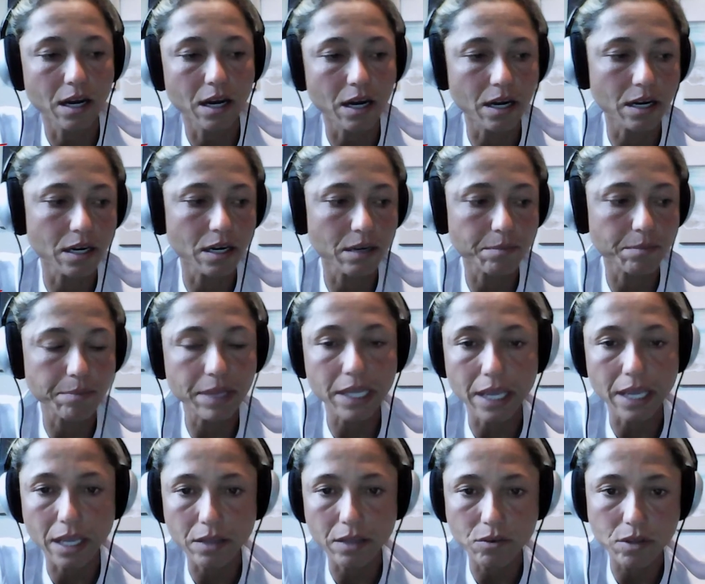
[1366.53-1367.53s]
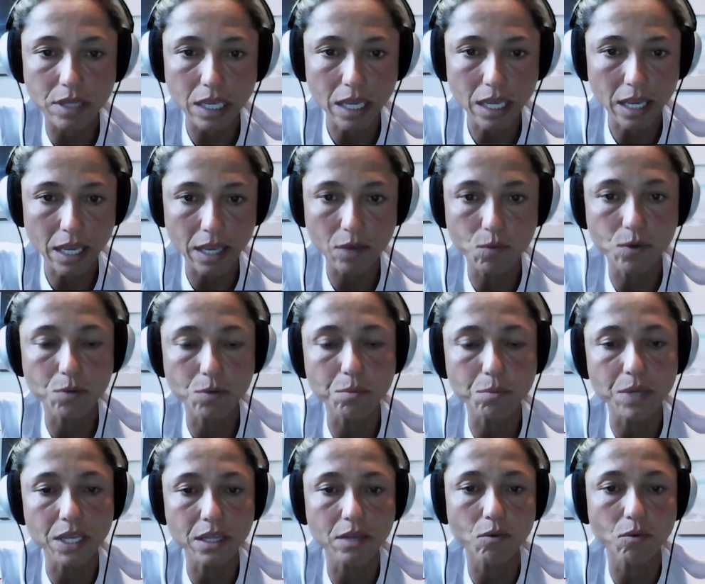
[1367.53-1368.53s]
are playing today would
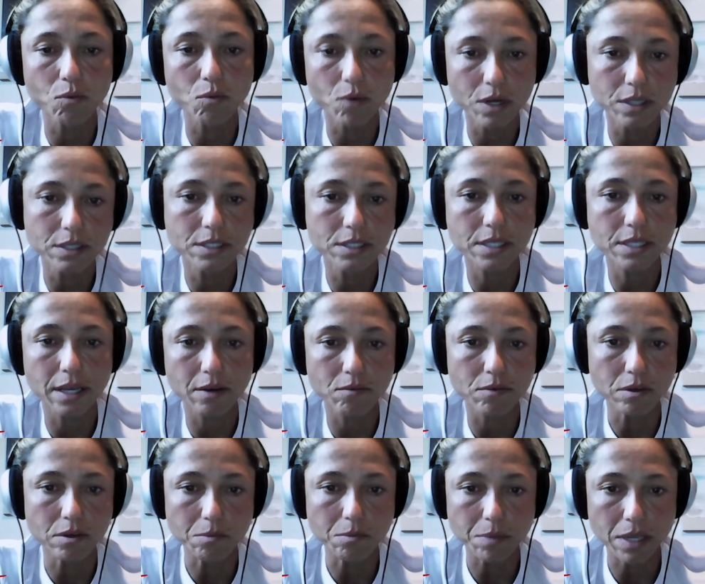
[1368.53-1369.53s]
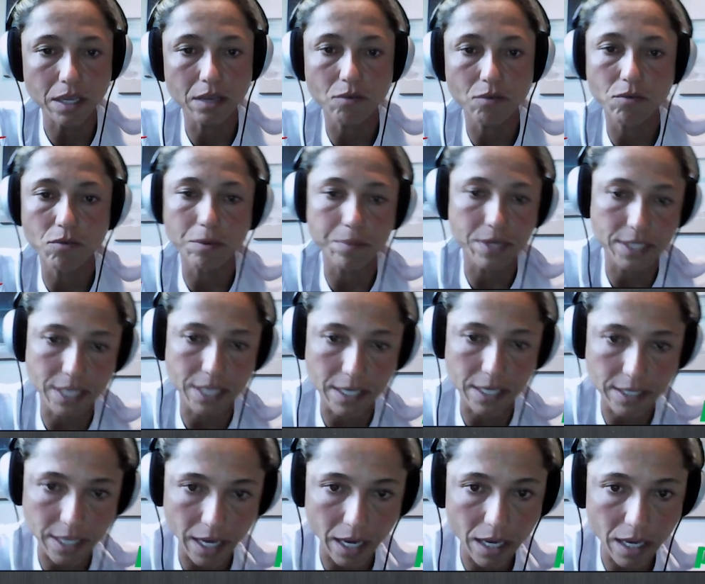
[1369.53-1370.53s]
be the ones that would be
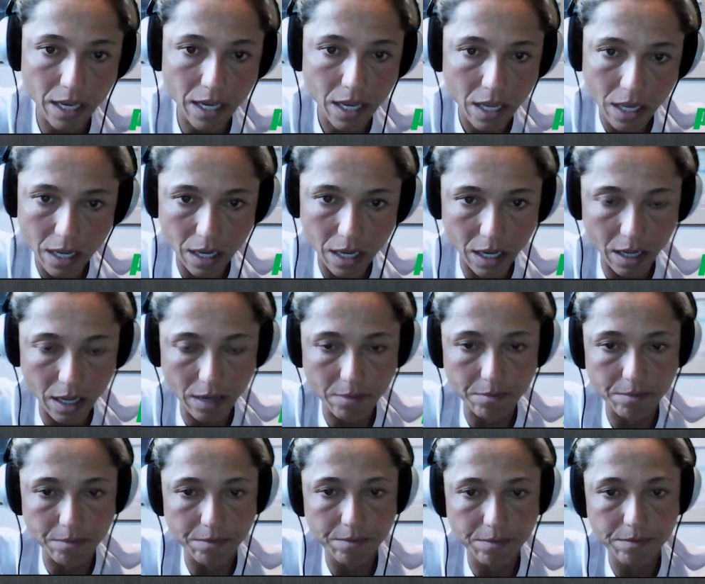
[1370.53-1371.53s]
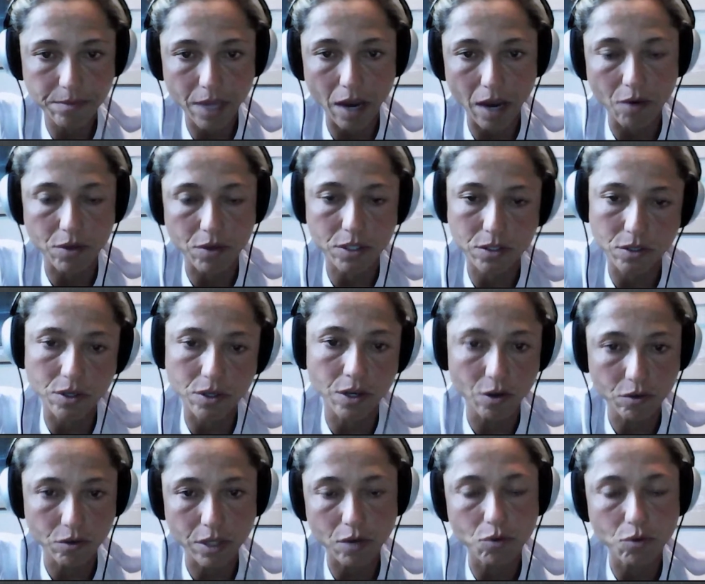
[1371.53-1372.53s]
representing ours,
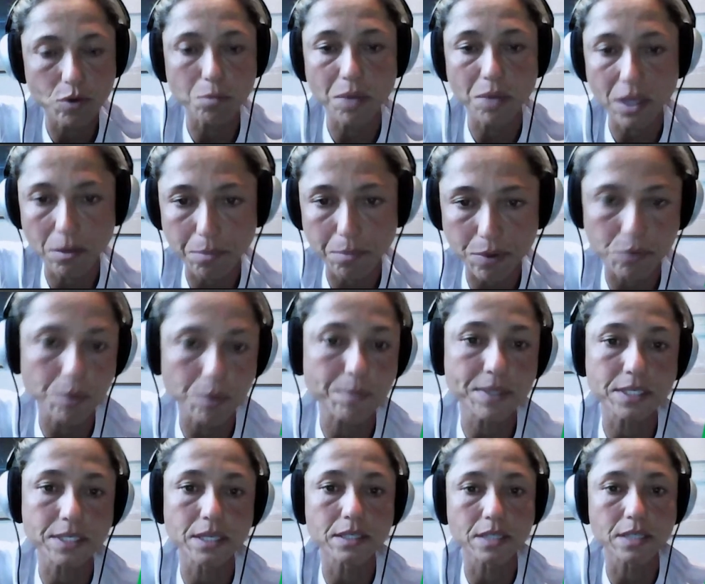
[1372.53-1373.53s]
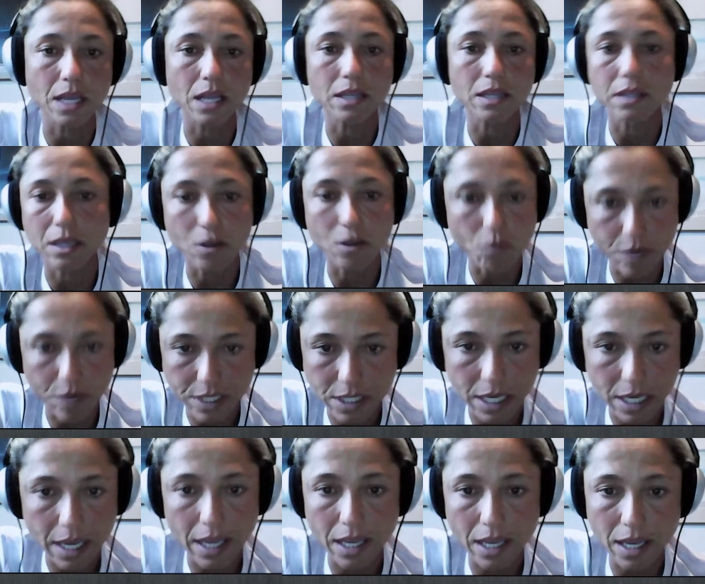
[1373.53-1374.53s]
that would be representing the
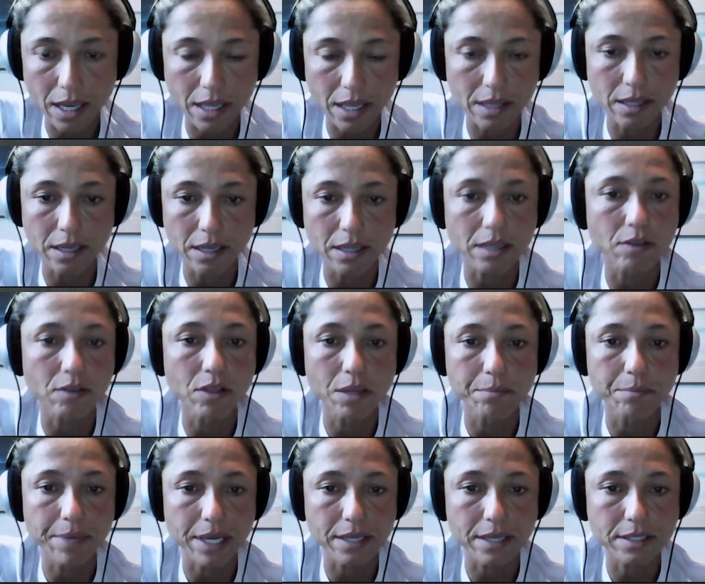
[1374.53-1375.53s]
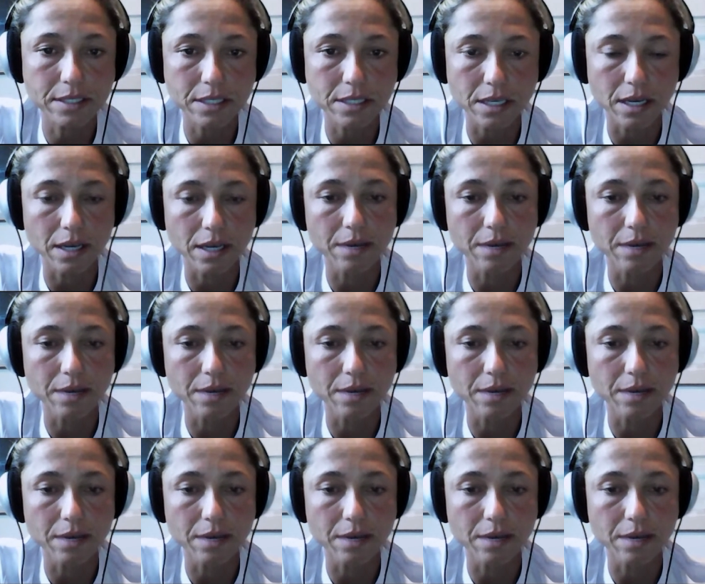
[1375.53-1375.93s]
USA in the Olympics.